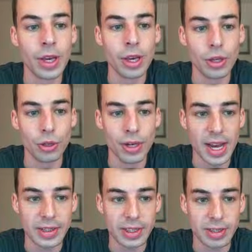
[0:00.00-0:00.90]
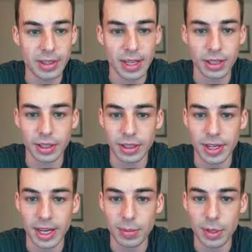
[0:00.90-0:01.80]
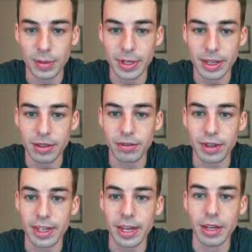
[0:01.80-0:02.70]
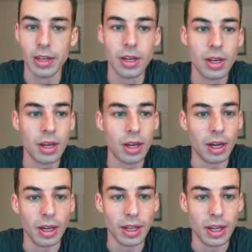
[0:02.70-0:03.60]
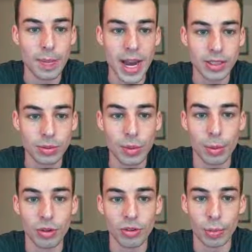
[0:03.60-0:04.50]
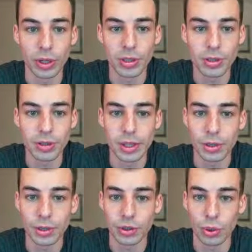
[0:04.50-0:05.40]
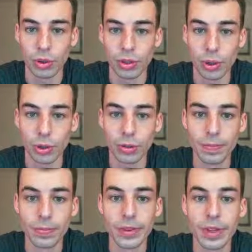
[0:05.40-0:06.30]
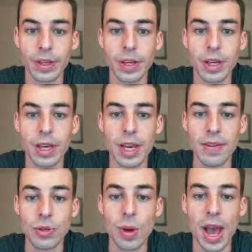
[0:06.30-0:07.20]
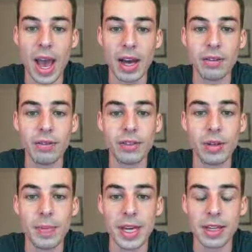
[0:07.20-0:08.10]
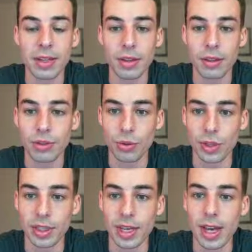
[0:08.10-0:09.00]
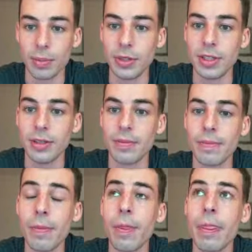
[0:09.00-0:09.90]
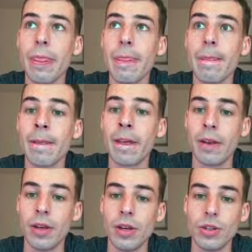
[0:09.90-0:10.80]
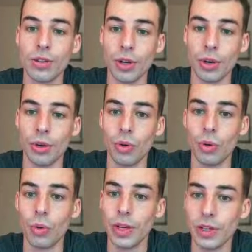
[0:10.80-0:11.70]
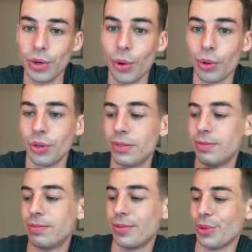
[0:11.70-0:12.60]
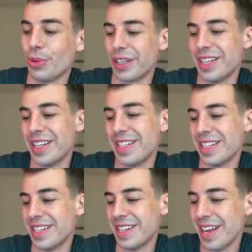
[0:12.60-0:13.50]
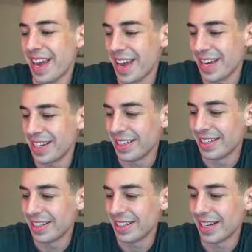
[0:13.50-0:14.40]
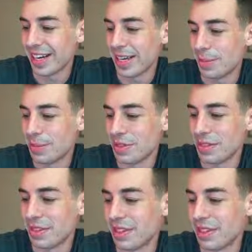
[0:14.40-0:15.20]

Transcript: Your task is to calculate, can A and B be negative? They can. The maximum number of points that you can score in total if you have to make the string empty. So in total, we're gonna need A times